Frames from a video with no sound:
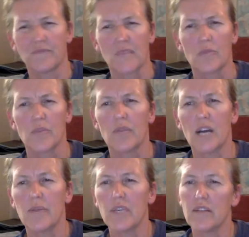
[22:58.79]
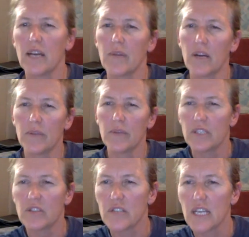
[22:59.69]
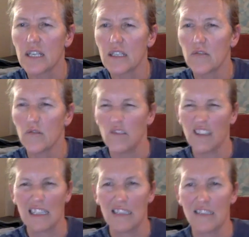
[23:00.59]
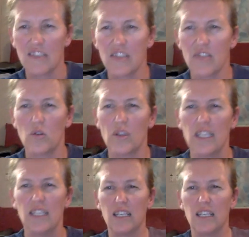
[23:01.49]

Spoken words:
but that might be a bit too technical, I think, to talk in a